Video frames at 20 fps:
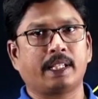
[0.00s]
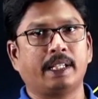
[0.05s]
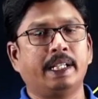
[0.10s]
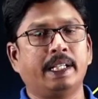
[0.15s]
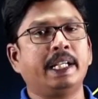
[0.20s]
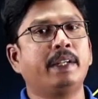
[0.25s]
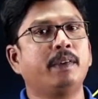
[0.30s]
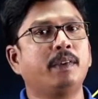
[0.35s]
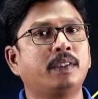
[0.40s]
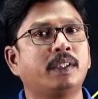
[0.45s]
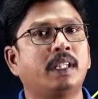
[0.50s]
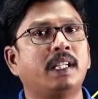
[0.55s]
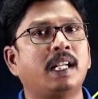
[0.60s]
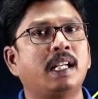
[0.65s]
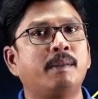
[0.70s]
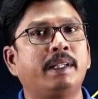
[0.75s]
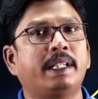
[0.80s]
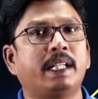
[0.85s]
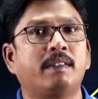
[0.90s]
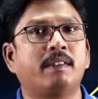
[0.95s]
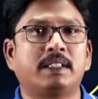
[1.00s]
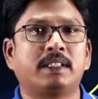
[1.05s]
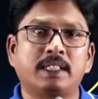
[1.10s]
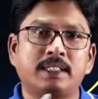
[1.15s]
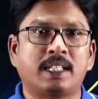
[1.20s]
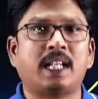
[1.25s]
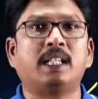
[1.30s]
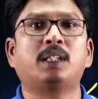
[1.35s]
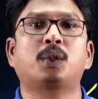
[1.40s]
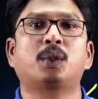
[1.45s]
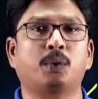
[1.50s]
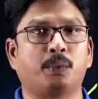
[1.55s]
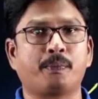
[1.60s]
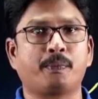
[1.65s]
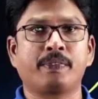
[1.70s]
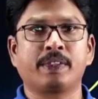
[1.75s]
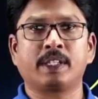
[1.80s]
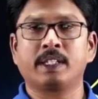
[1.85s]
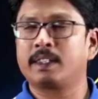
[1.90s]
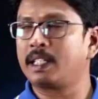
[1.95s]
Individual element inverse is not true.
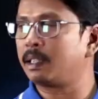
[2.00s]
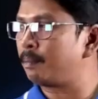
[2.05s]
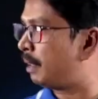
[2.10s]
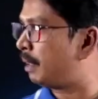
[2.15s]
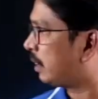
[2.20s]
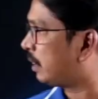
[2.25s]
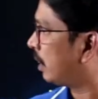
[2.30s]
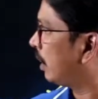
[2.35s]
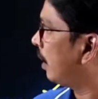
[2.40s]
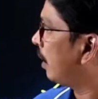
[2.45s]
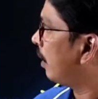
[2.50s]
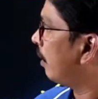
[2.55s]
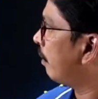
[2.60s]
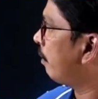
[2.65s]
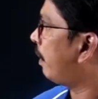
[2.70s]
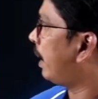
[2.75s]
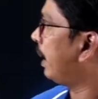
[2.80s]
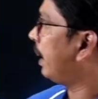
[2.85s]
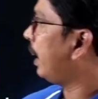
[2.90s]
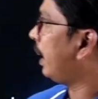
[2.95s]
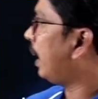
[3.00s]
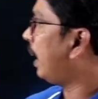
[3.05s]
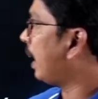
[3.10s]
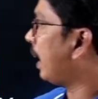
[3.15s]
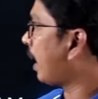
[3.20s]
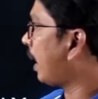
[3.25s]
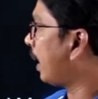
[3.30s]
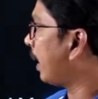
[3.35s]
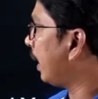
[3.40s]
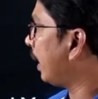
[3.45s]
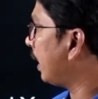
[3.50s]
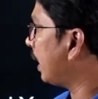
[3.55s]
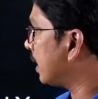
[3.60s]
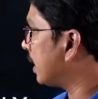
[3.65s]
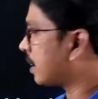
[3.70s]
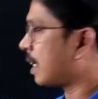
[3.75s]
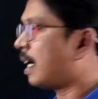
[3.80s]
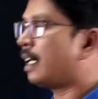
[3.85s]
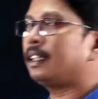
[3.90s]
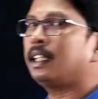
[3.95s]
That means Yii
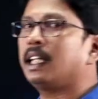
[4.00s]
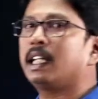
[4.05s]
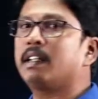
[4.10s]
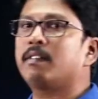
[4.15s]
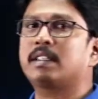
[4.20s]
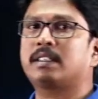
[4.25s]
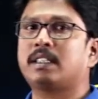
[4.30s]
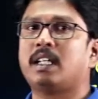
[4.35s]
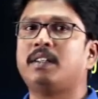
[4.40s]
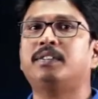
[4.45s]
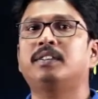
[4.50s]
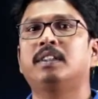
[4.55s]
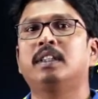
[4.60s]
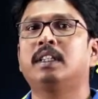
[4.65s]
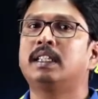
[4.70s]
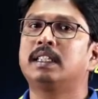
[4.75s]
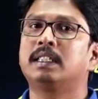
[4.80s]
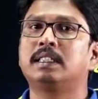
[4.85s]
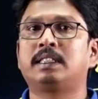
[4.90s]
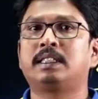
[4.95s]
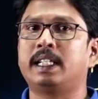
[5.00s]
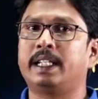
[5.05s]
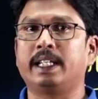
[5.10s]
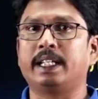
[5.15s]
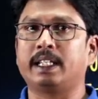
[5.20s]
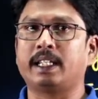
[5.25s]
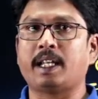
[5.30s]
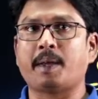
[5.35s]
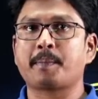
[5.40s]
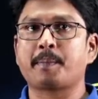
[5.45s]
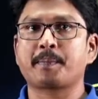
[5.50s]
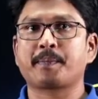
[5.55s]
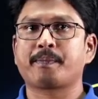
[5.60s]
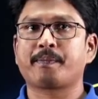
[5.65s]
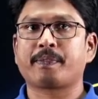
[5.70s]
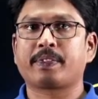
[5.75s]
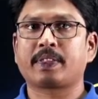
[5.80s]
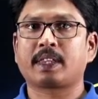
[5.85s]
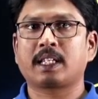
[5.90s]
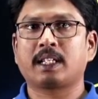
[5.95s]
is not the inverse of Zii.
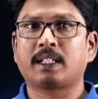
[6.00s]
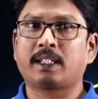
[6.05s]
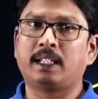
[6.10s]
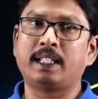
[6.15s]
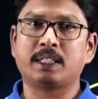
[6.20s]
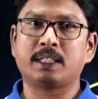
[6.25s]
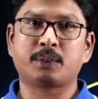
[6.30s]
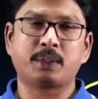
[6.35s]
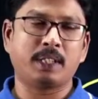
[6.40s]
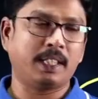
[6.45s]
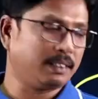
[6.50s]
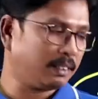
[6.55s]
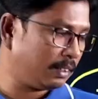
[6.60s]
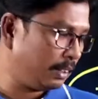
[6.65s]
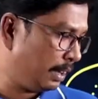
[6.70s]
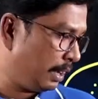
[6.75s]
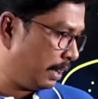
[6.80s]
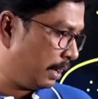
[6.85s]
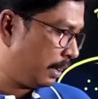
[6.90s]
Clear, students?